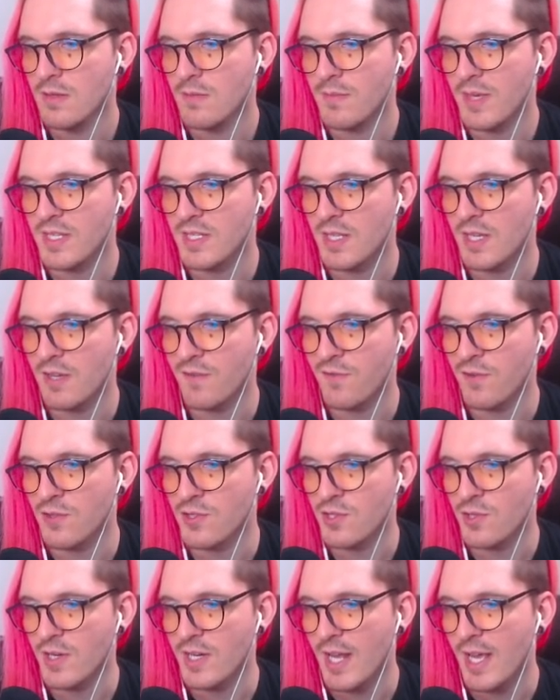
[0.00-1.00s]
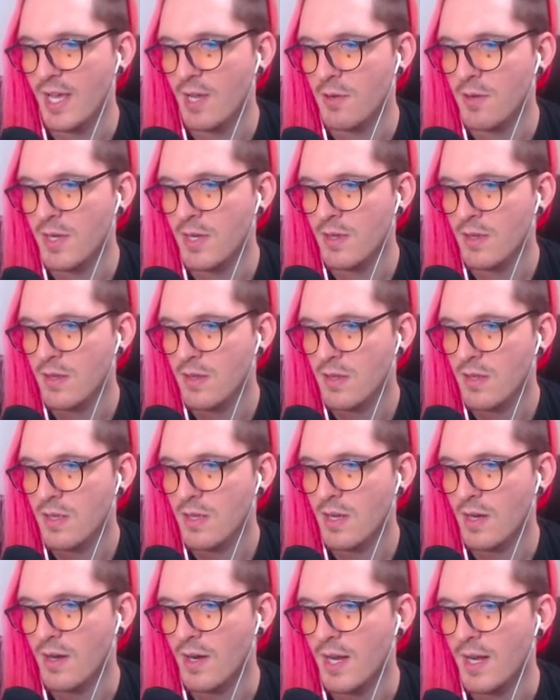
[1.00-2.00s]
Basically a full screen AoE.
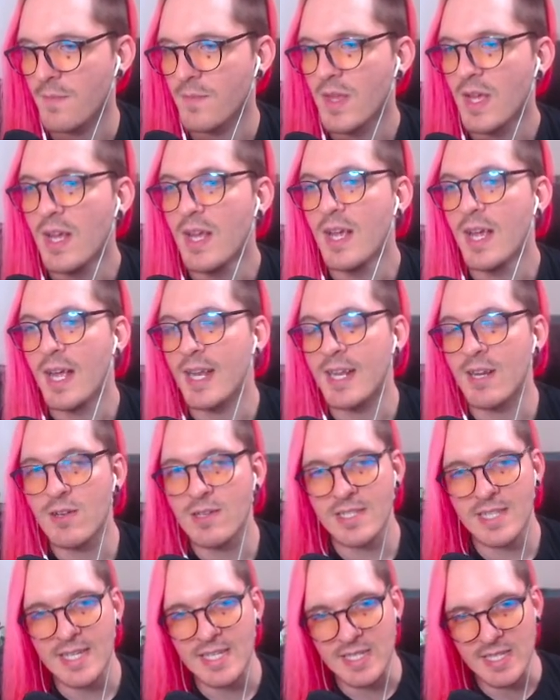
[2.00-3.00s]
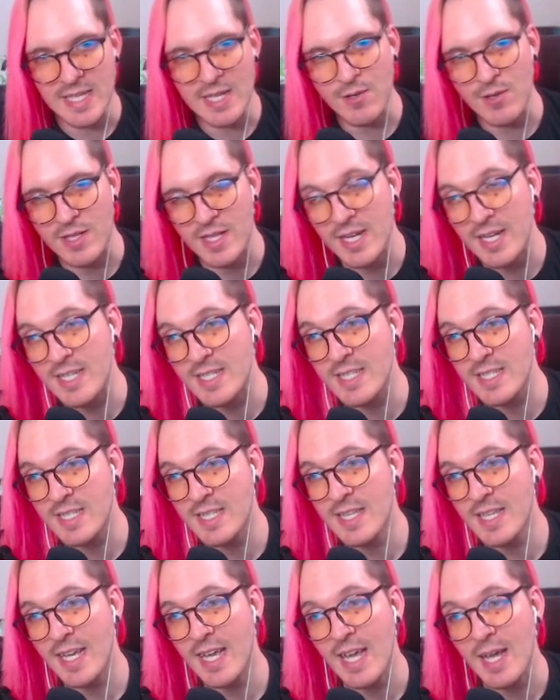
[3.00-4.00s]
Alright. And here is a secret that exists
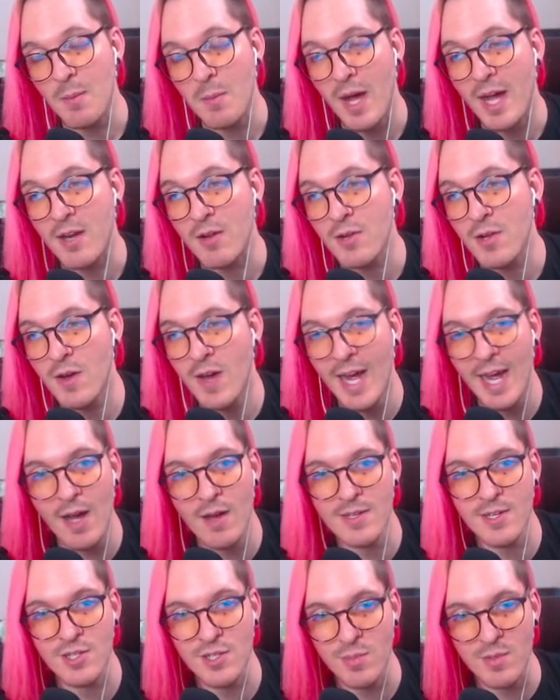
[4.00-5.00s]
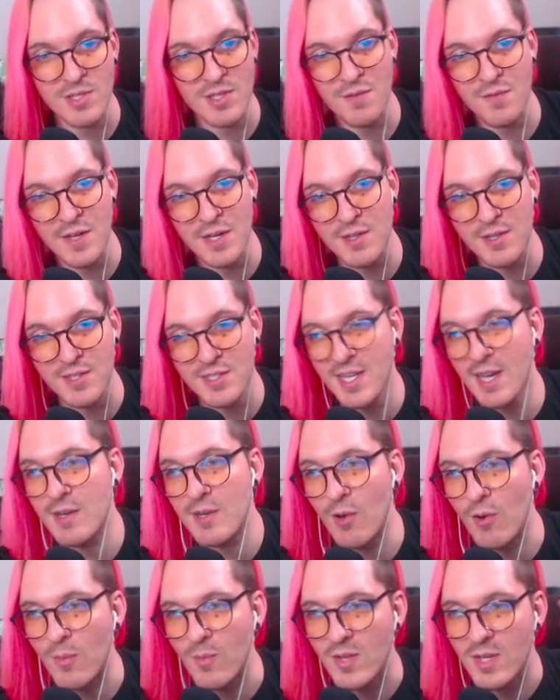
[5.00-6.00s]
in the game. I don't know how you're supposed to figure this out
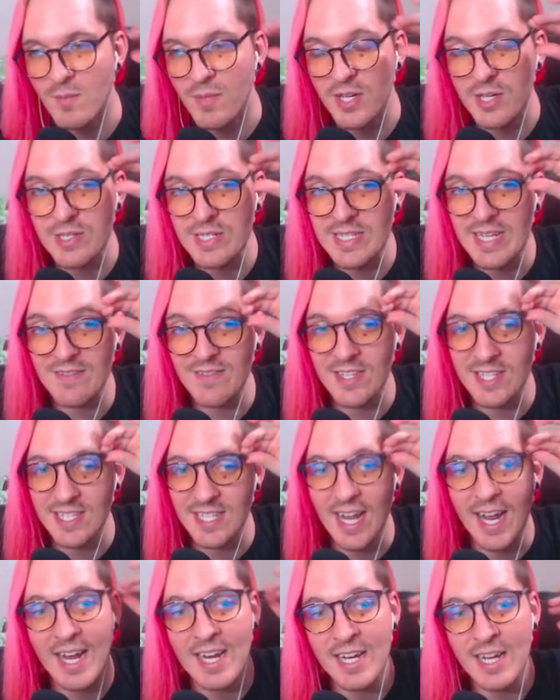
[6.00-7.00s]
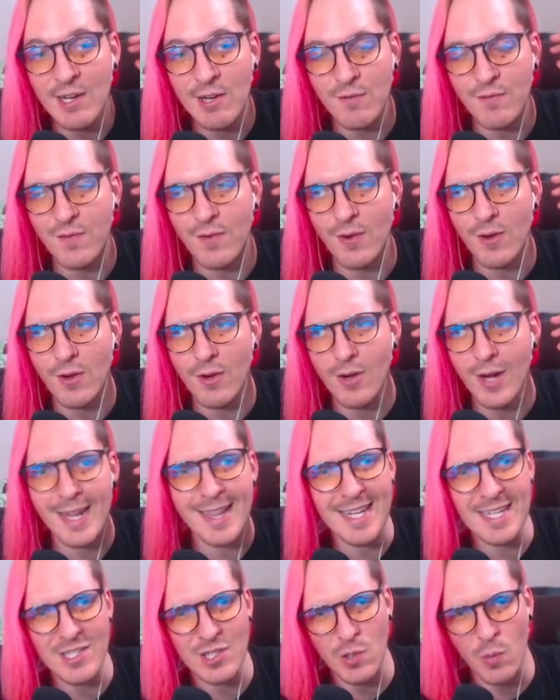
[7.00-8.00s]
normally, but you just have to stand here for, I
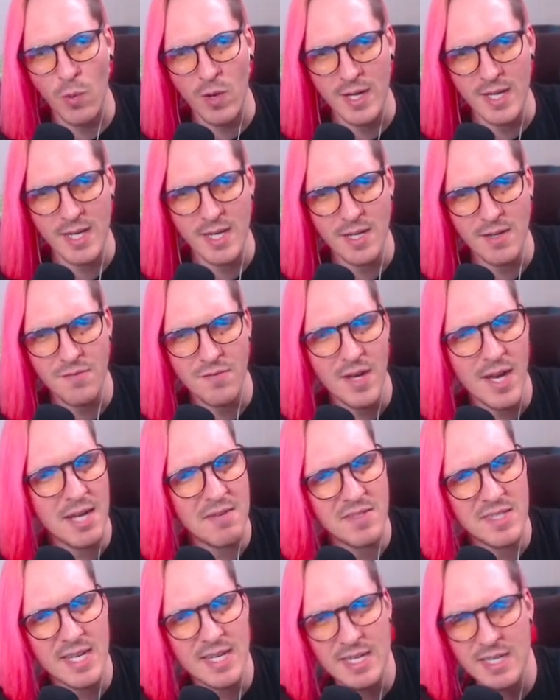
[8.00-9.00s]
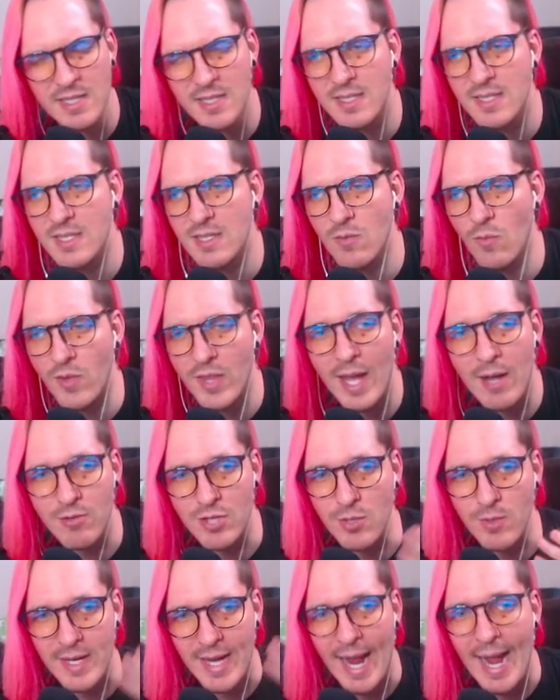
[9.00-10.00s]
think it's 25 seconds without
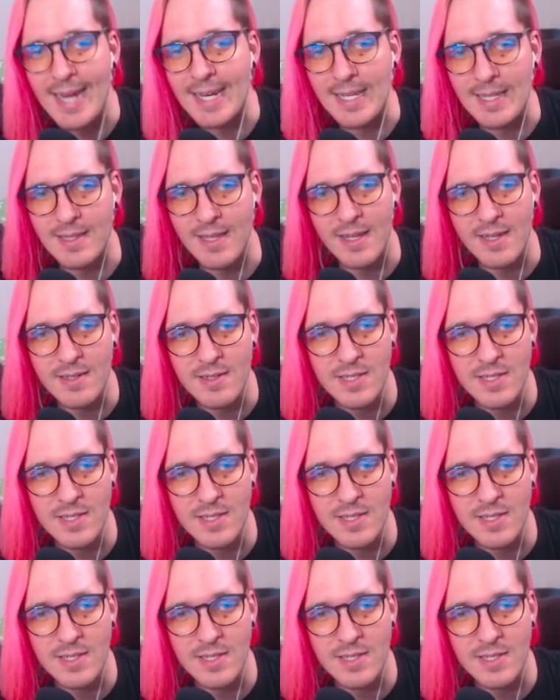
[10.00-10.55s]
doing anything.